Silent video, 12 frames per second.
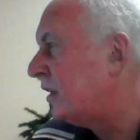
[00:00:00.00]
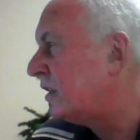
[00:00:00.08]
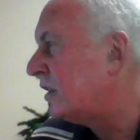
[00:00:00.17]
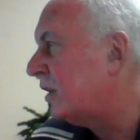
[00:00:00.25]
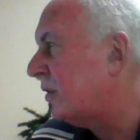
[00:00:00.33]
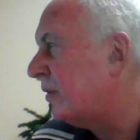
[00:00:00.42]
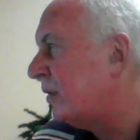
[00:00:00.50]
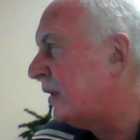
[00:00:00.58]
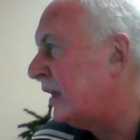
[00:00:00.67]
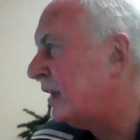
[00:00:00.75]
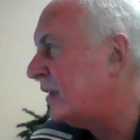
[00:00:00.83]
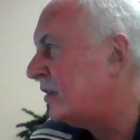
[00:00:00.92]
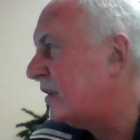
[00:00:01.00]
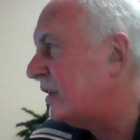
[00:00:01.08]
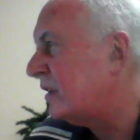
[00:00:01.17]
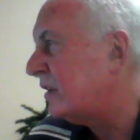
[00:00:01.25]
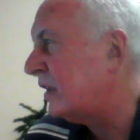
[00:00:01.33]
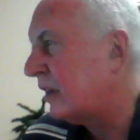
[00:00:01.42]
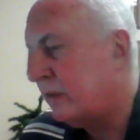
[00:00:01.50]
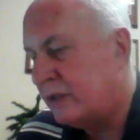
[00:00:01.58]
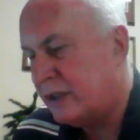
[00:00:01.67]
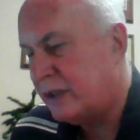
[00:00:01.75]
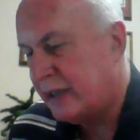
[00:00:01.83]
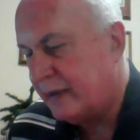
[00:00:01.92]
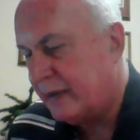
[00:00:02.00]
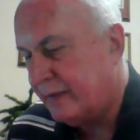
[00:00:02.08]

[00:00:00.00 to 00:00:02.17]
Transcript: just go through and answer these like we said?